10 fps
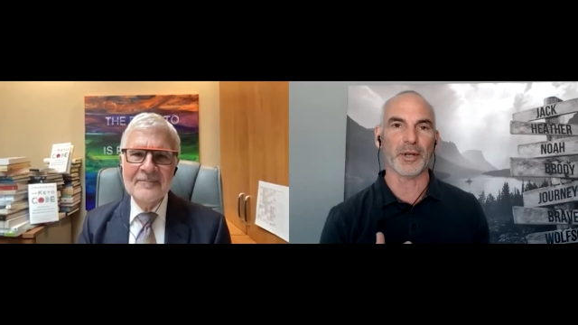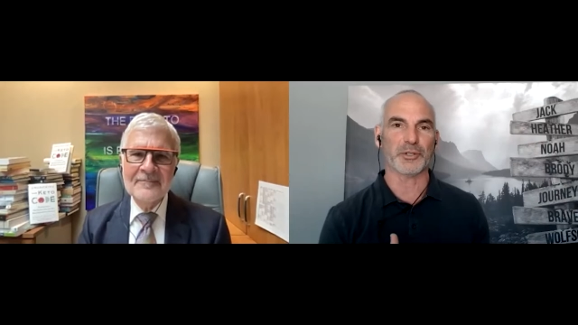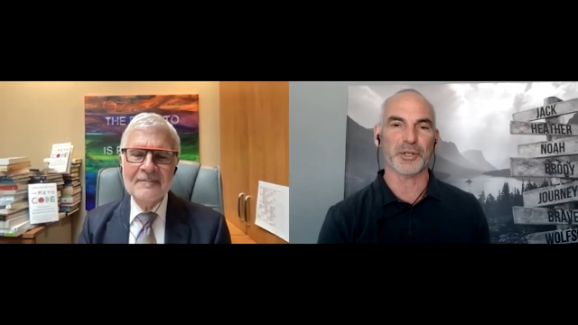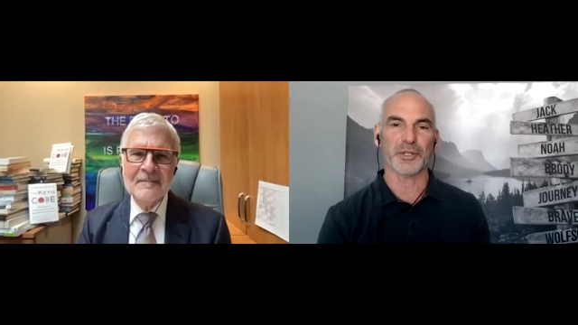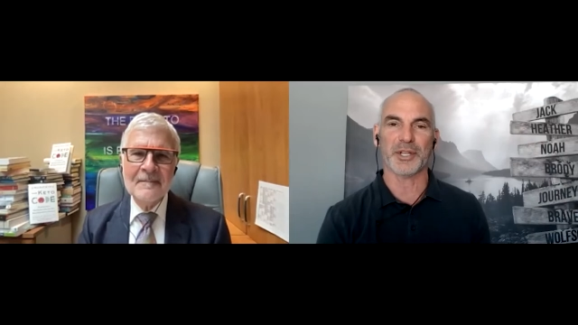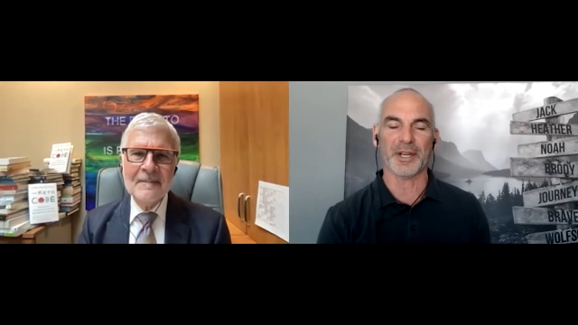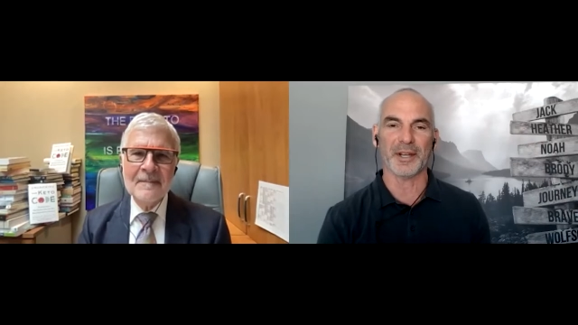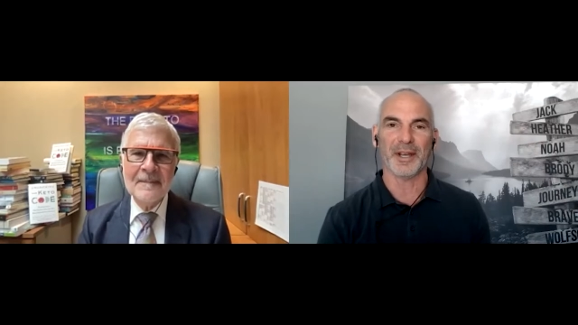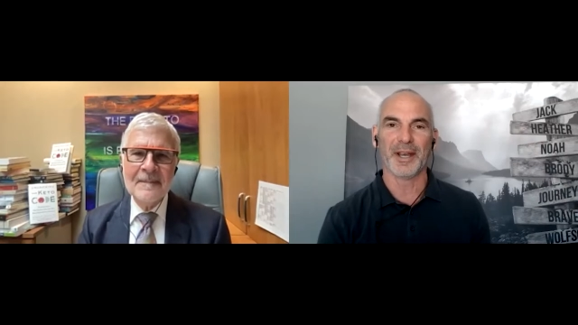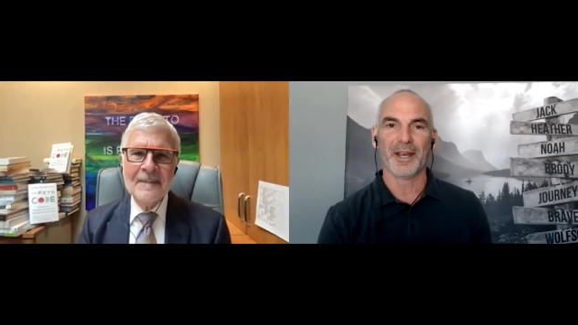Speaker 1: interest
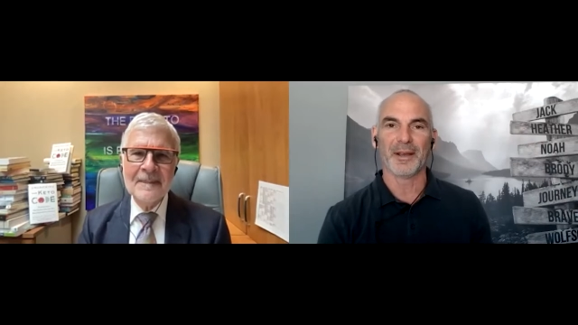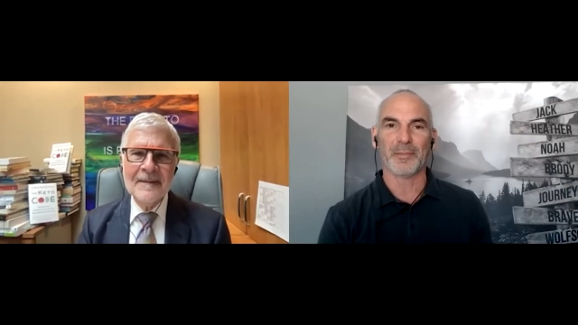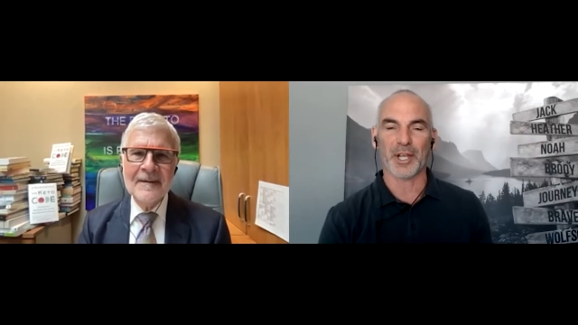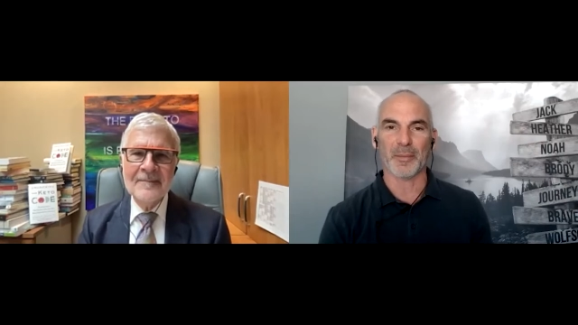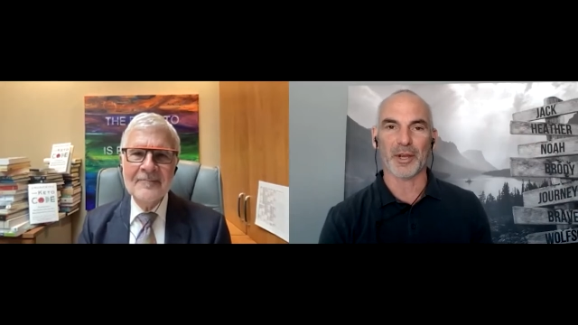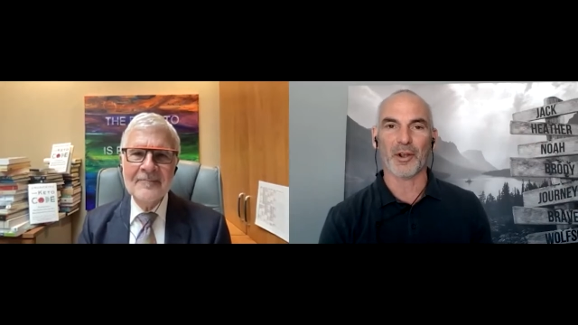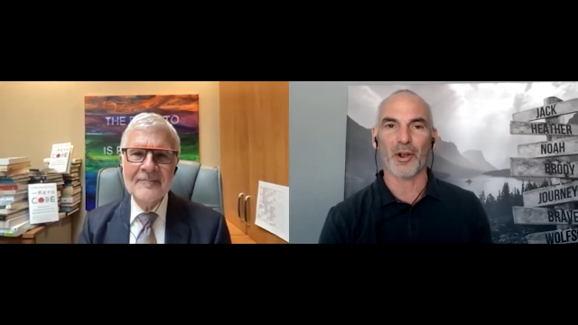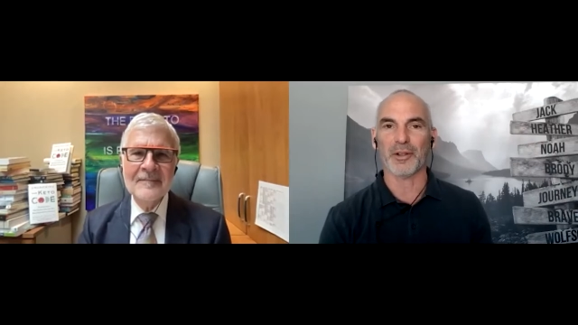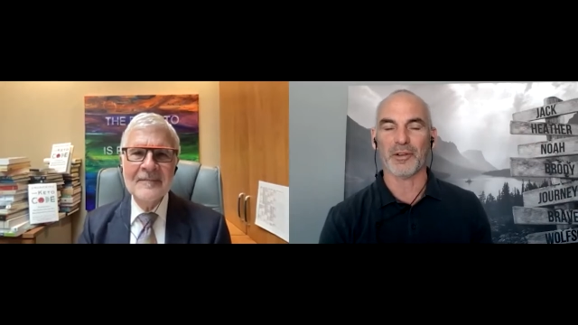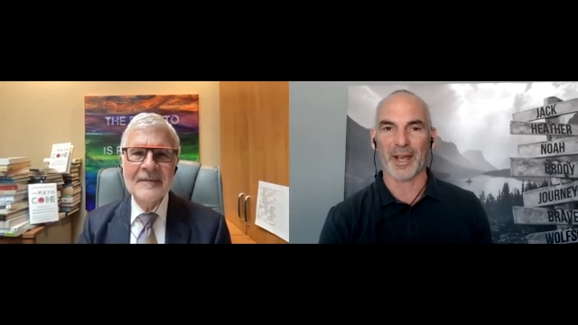in becoming a
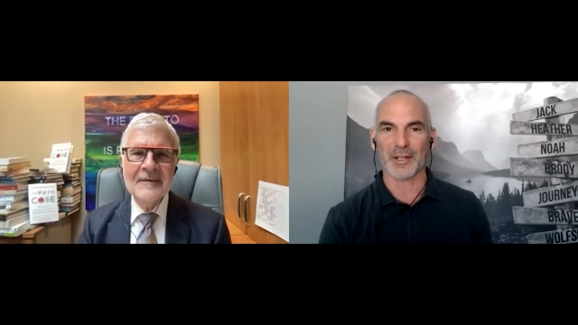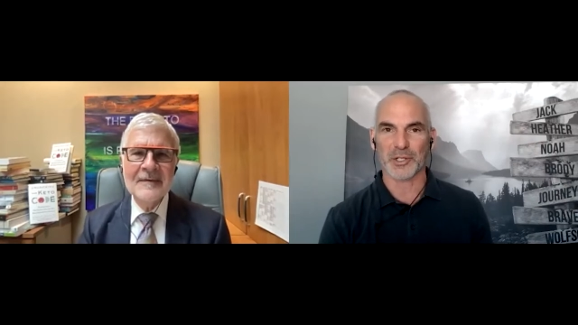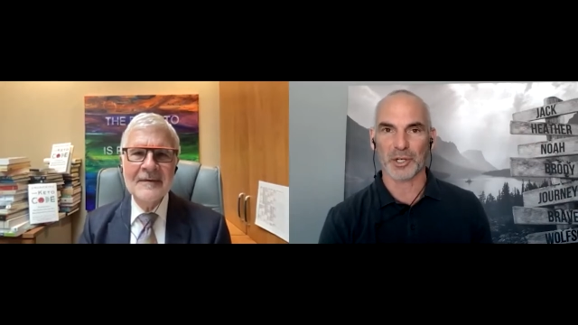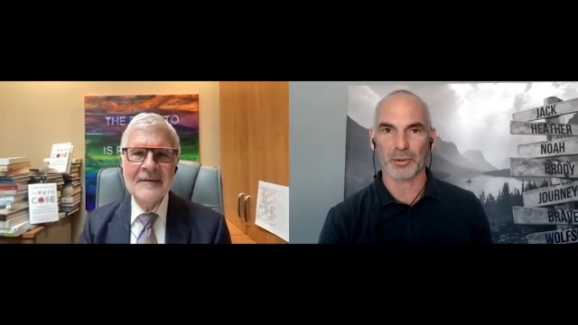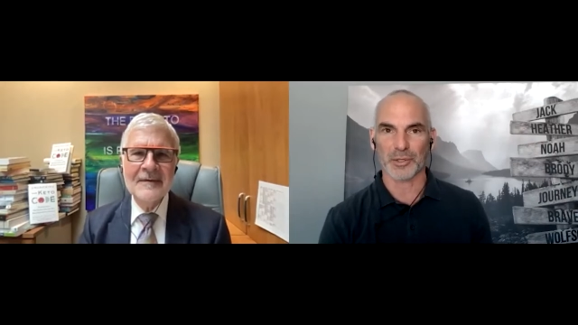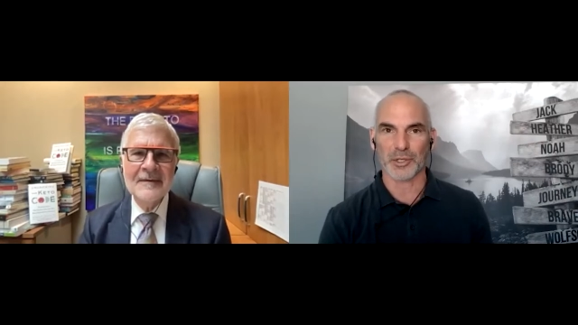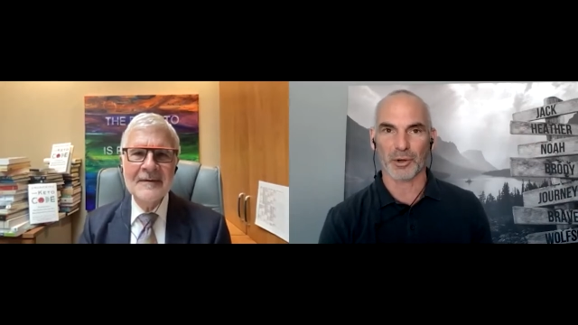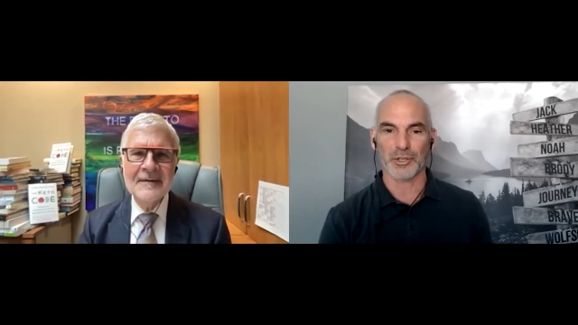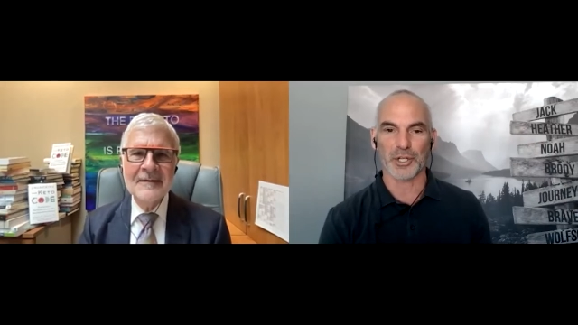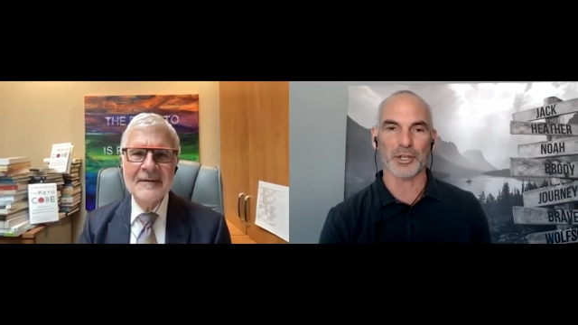cardiovascular
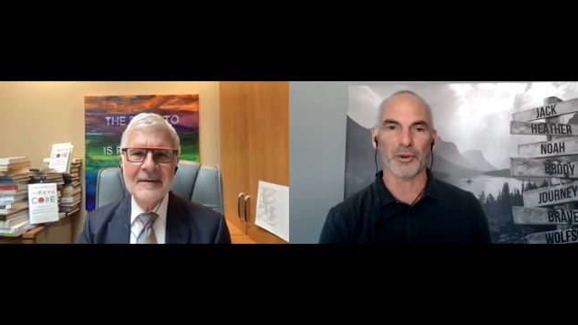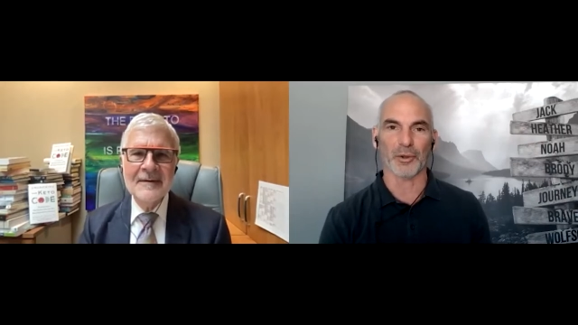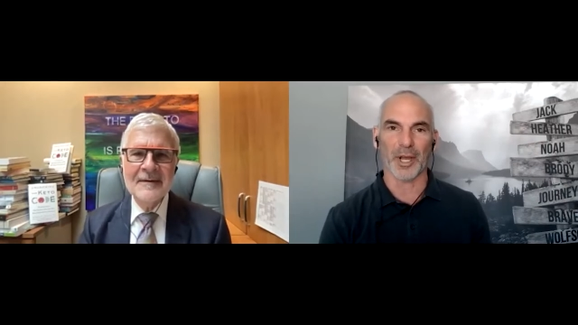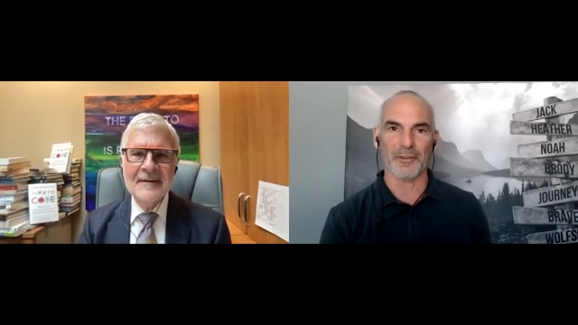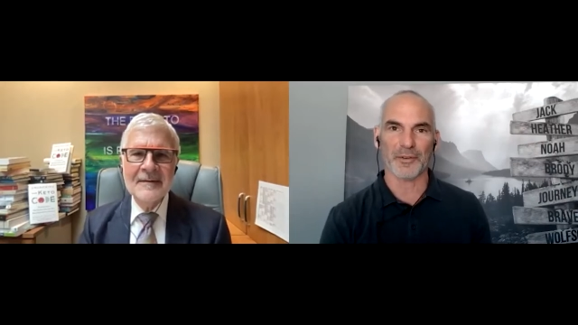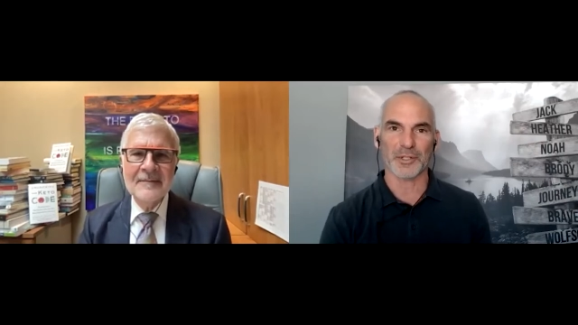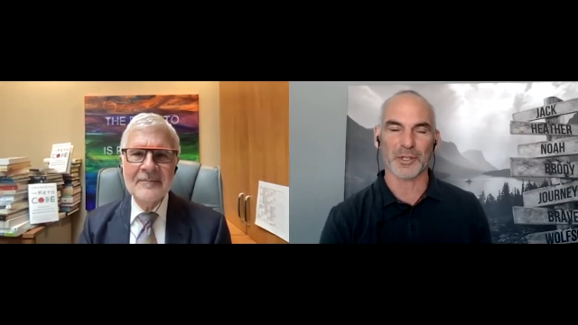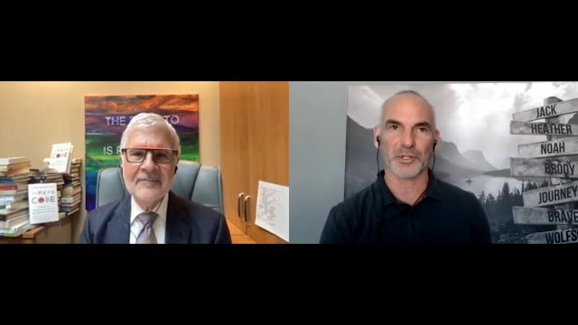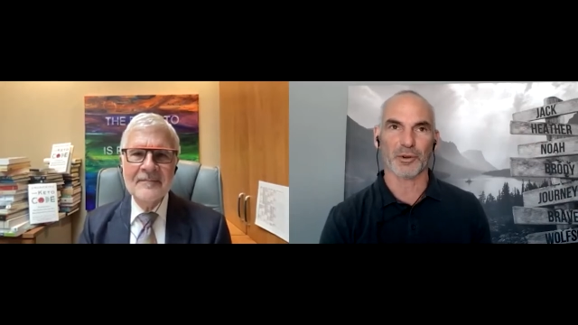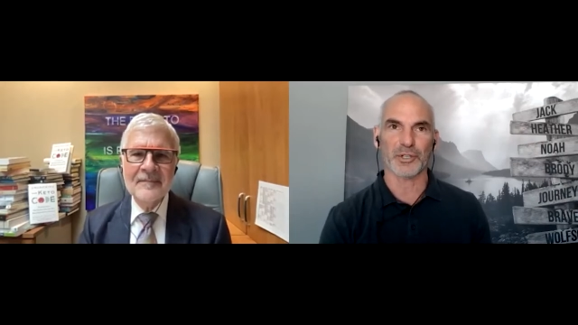surgeon? Your life as
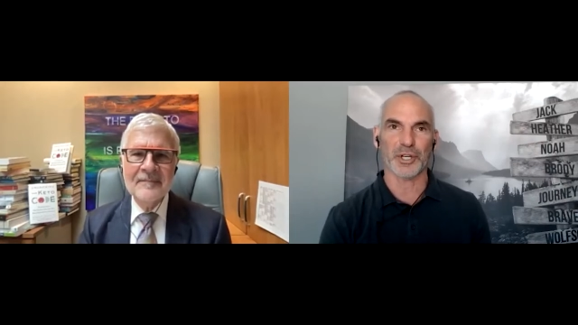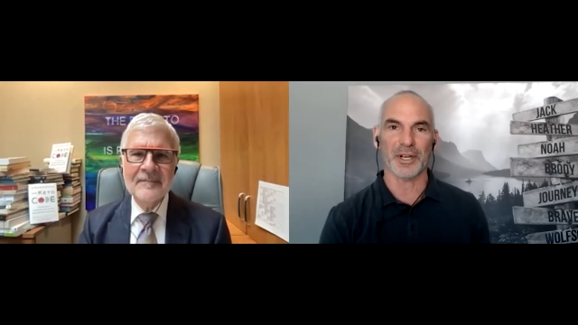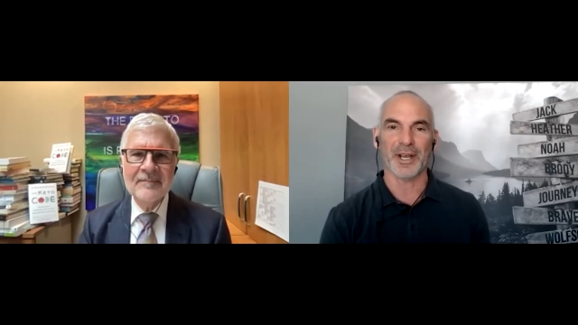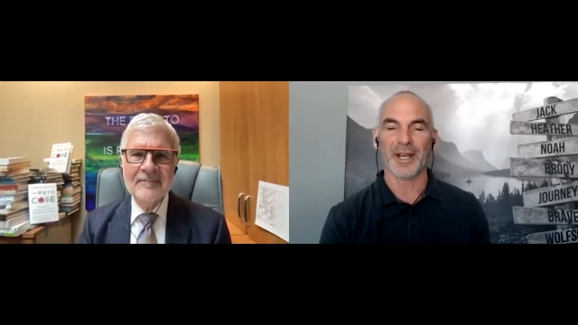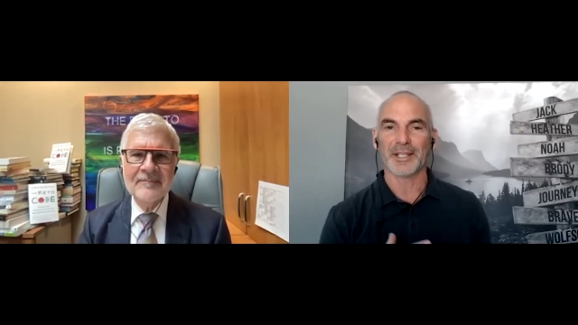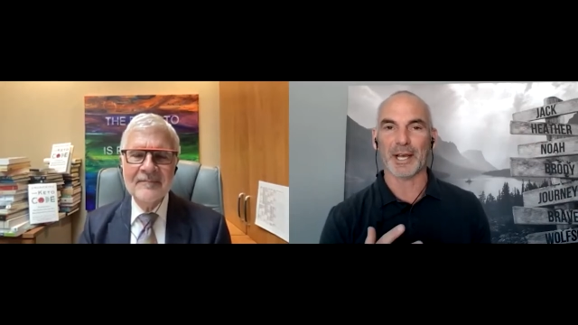a surgeon.